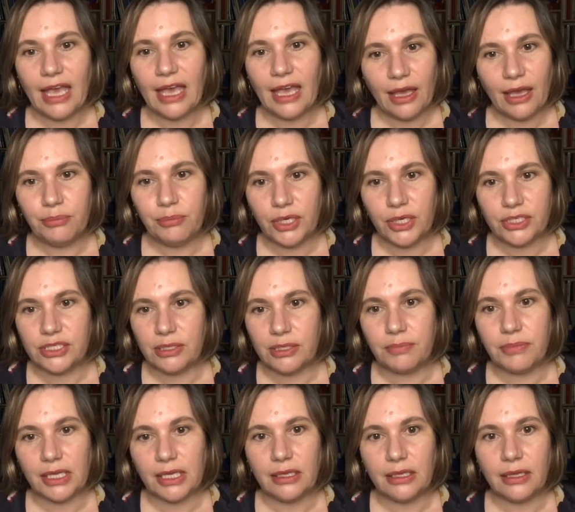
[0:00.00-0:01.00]
how much
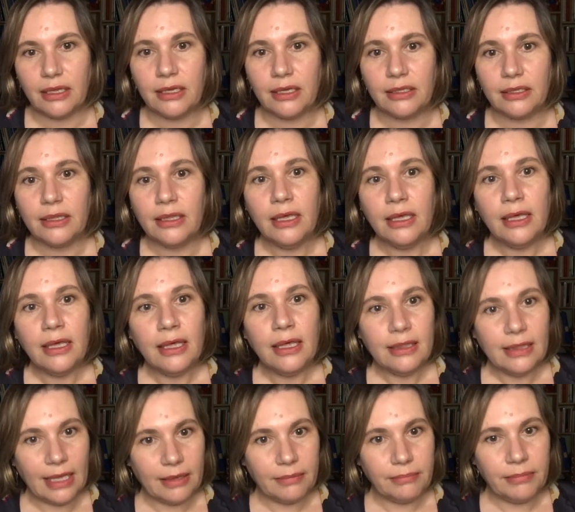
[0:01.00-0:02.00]
something like
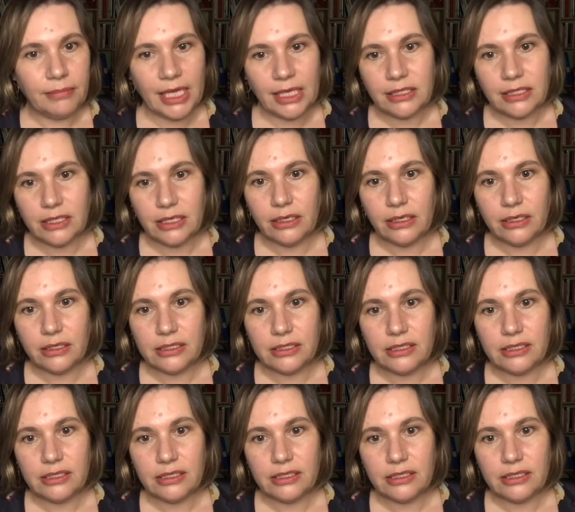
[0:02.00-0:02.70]
that matters.